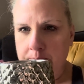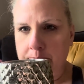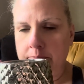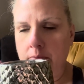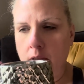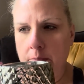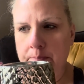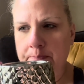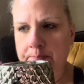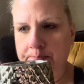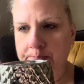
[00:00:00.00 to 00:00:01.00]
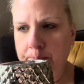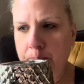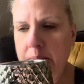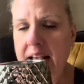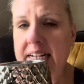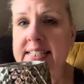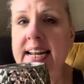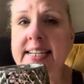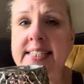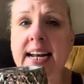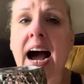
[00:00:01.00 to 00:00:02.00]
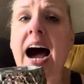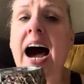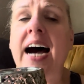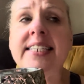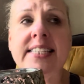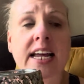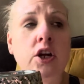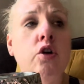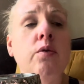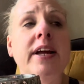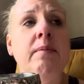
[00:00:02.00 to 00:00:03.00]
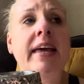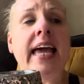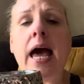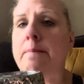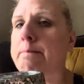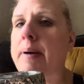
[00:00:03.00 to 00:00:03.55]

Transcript: Mmm. It's nice and hot and creamy and